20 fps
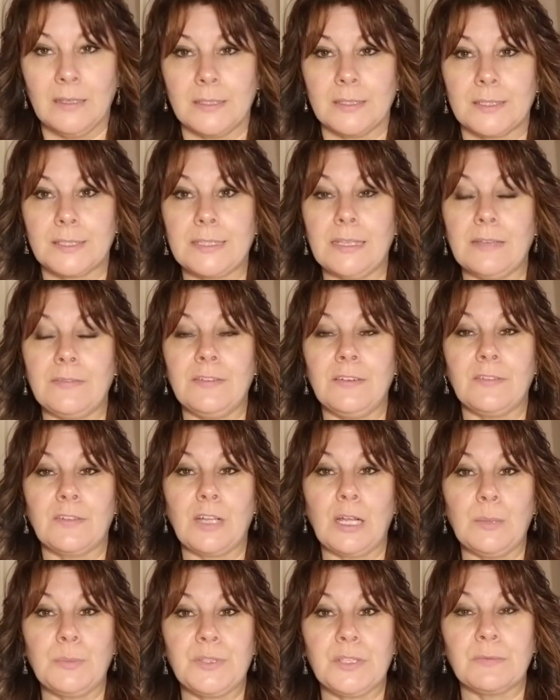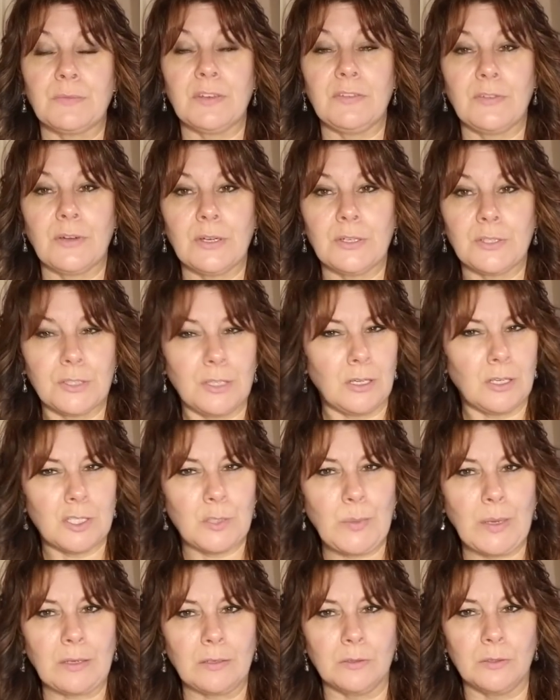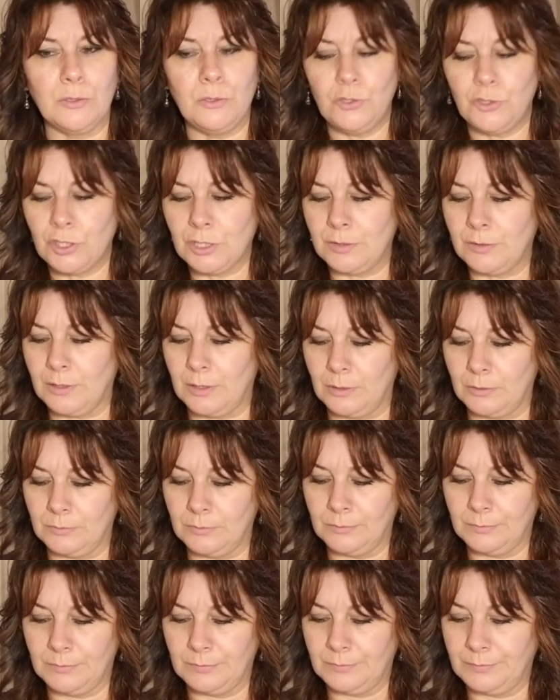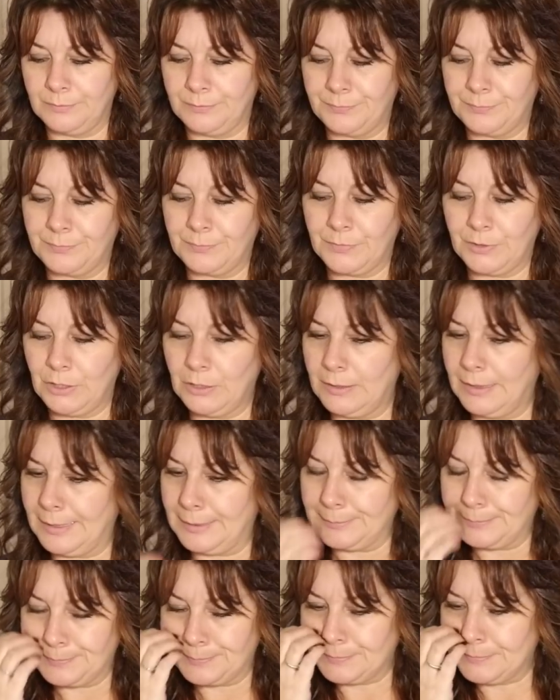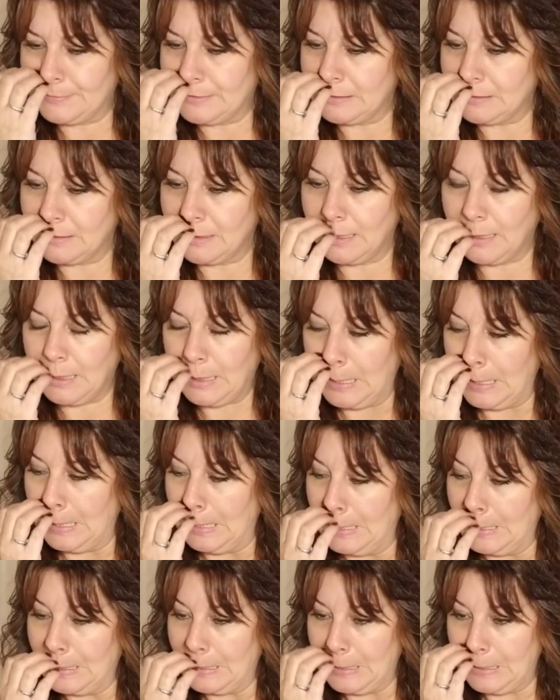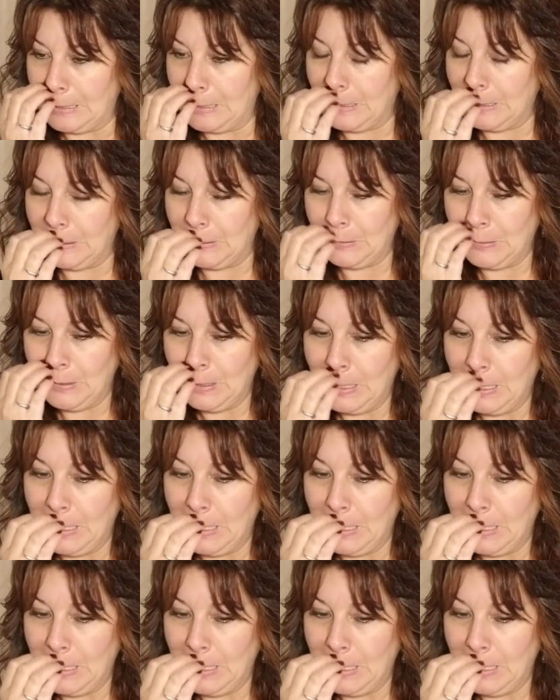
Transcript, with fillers: Seven of Cups in reverse talks about illusion, though. You're like, mm, nah, you know,